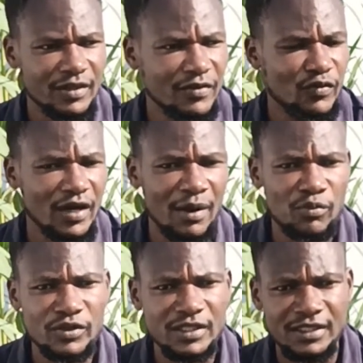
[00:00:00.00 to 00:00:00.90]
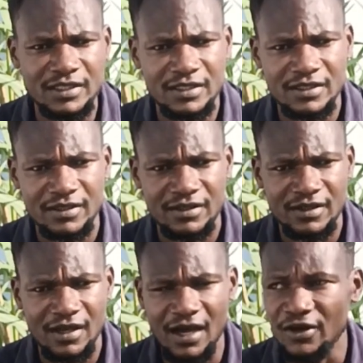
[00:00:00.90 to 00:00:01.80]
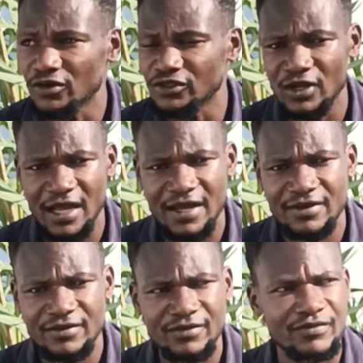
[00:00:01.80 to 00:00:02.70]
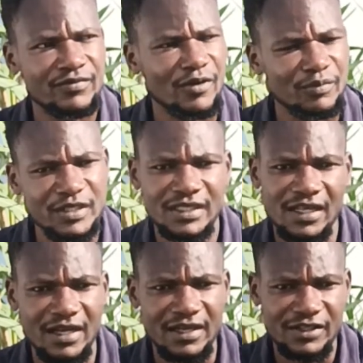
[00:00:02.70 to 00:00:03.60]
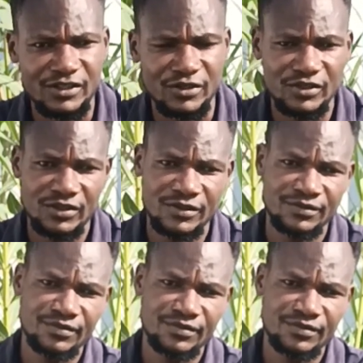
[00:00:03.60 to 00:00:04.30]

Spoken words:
even a Buddhist can also learn from these other religions.